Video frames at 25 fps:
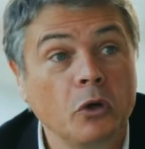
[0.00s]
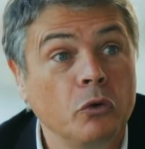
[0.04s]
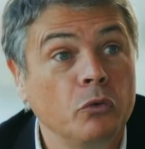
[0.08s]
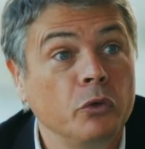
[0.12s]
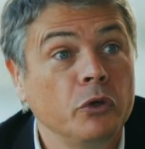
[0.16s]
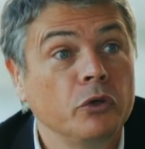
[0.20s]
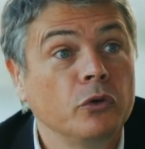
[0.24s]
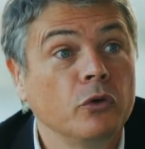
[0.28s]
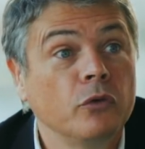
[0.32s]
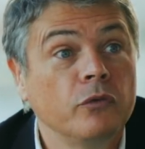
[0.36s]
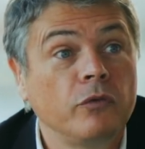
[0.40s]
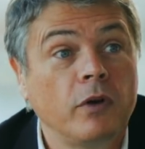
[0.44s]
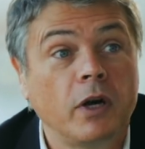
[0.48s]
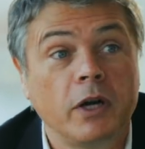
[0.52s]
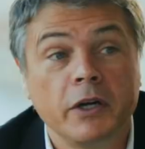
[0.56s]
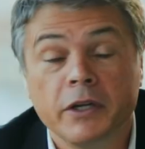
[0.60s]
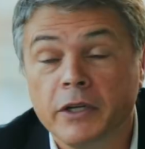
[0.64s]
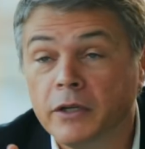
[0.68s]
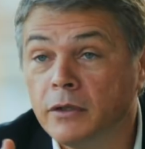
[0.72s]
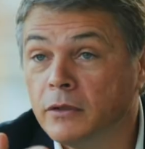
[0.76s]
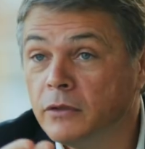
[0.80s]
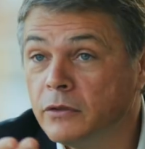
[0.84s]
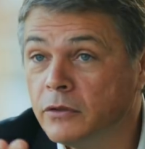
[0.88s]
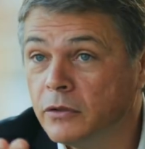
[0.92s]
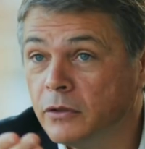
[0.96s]
A Renault
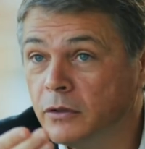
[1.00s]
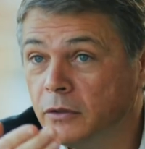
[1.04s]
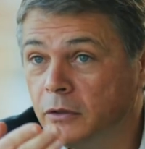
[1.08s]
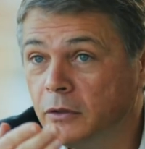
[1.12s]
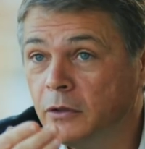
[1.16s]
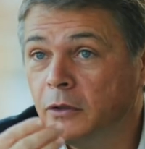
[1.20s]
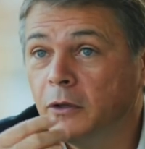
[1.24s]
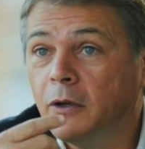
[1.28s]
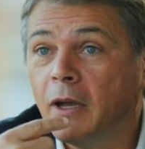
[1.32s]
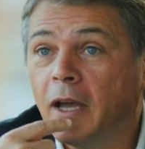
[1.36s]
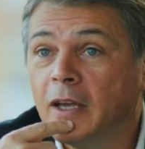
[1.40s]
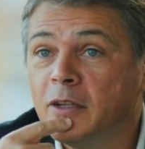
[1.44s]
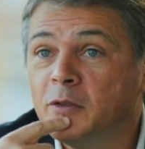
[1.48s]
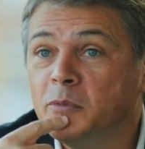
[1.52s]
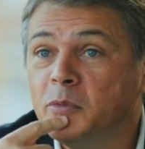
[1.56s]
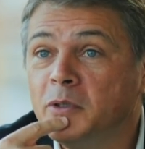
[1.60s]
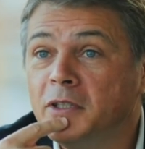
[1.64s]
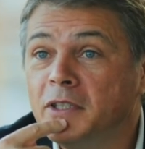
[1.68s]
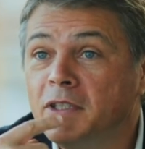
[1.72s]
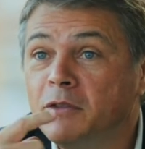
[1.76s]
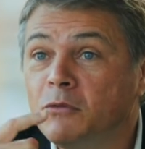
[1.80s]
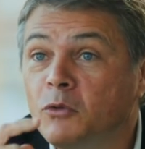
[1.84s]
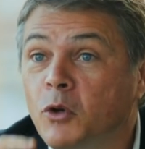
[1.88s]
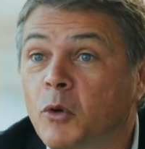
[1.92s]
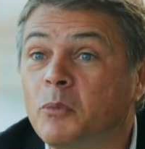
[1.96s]
variant uh, has
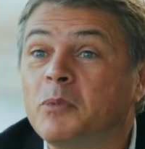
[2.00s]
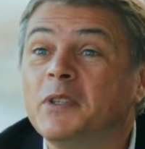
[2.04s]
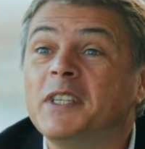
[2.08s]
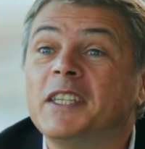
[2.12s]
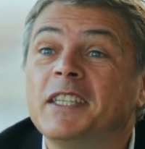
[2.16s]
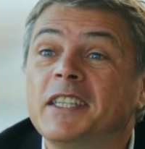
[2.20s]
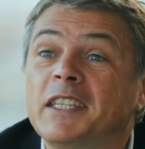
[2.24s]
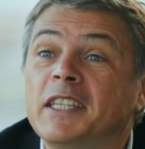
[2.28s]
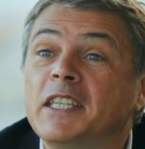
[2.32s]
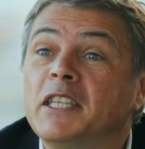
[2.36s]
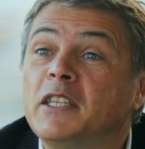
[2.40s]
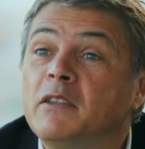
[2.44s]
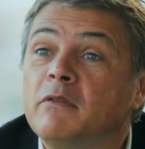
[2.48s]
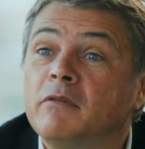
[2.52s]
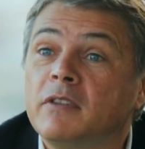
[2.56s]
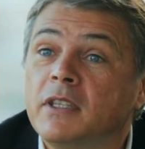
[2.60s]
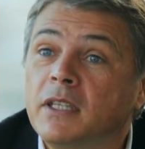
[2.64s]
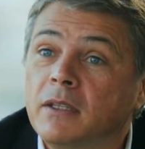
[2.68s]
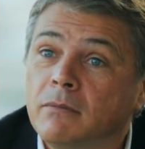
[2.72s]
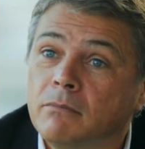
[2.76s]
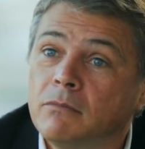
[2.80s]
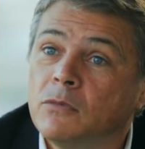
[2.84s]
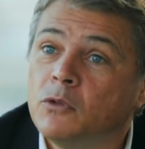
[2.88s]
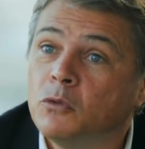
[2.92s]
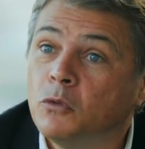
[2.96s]
been developed in
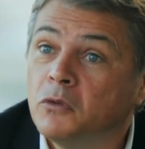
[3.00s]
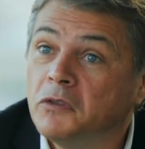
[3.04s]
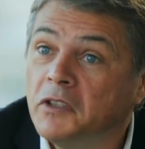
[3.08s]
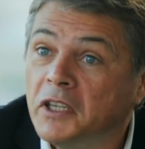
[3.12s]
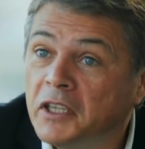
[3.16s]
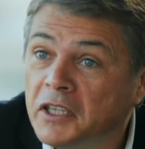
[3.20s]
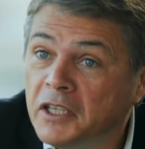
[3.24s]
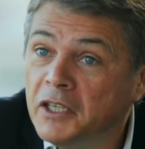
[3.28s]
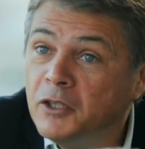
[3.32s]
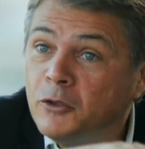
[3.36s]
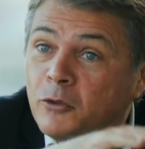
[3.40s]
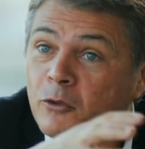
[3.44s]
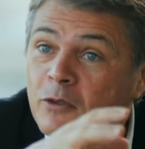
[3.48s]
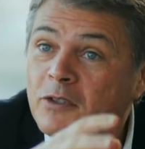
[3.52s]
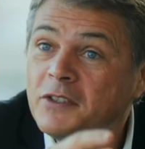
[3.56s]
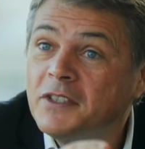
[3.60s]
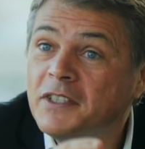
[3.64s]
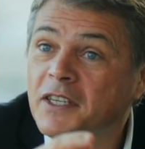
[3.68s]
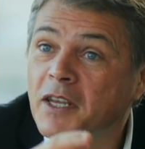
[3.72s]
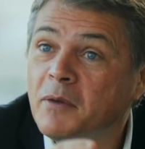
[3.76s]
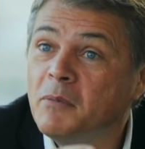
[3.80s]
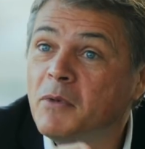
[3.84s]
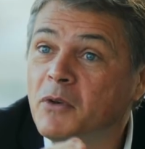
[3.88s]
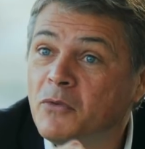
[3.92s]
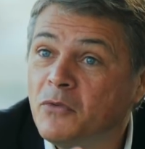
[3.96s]
EV, so taking the
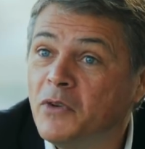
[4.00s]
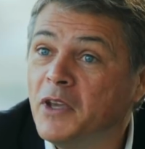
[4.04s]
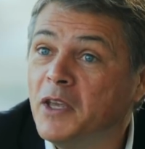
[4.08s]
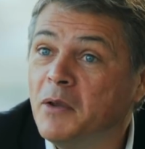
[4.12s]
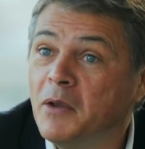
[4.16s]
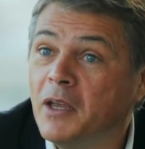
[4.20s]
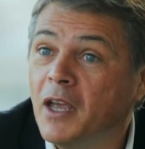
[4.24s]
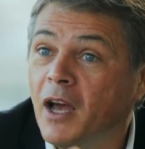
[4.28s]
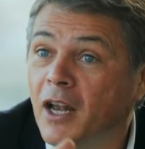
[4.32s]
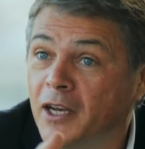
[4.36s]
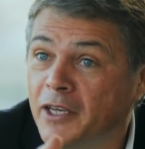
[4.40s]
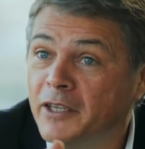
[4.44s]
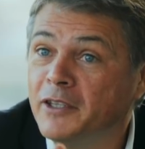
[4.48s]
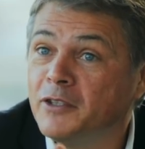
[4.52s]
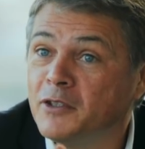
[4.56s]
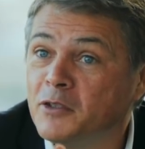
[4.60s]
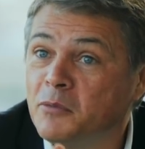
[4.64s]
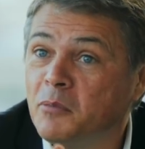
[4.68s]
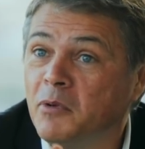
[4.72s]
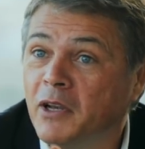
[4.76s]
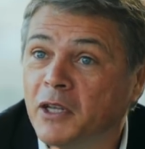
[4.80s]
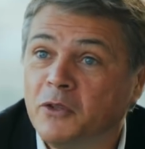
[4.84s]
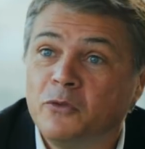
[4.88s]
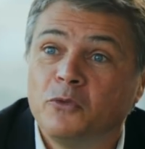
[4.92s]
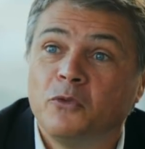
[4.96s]
CMFA Alliance
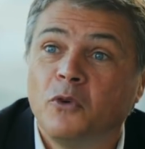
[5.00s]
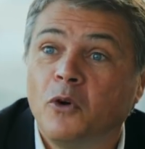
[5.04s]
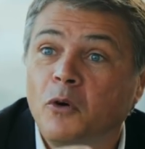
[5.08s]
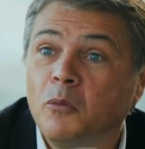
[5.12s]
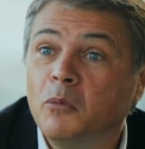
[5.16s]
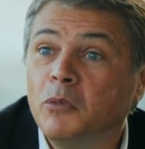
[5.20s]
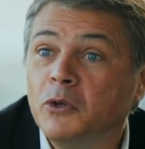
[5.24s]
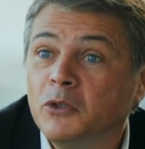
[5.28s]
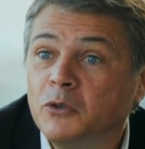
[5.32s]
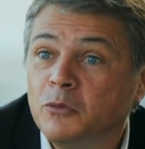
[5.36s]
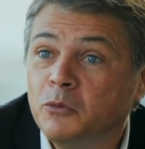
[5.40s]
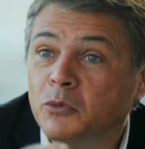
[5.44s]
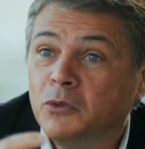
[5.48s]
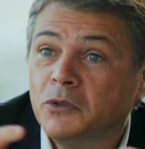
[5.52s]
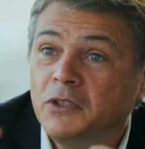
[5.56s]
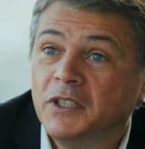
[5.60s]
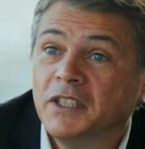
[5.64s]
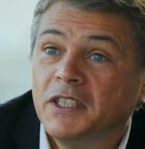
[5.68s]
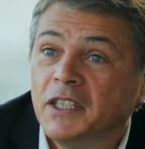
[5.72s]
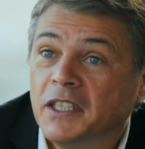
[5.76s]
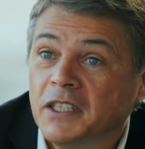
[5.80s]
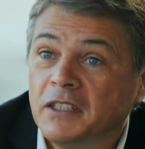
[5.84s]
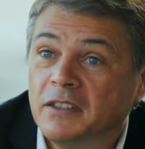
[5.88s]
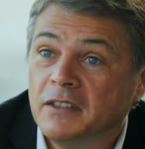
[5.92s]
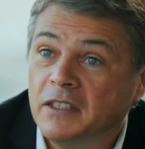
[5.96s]
platform but
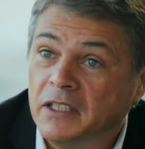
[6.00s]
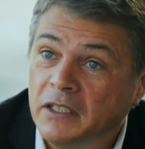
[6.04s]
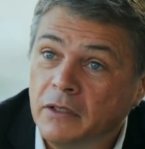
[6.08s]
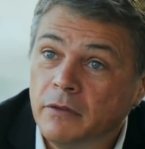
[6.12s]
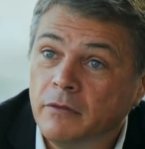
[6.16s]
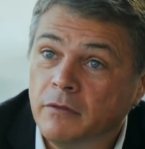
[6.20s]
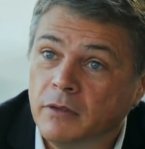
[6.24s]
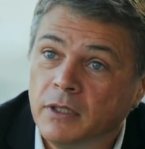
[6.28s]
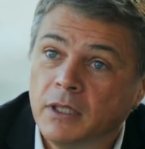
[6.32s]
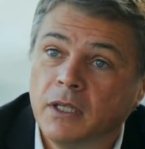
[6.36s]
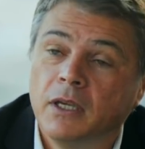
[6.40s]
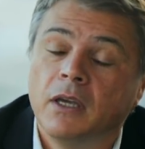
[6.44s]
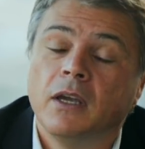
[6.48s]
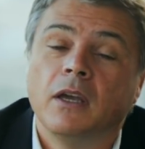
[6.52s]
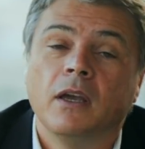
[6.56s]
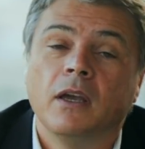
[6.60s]
putting it EV.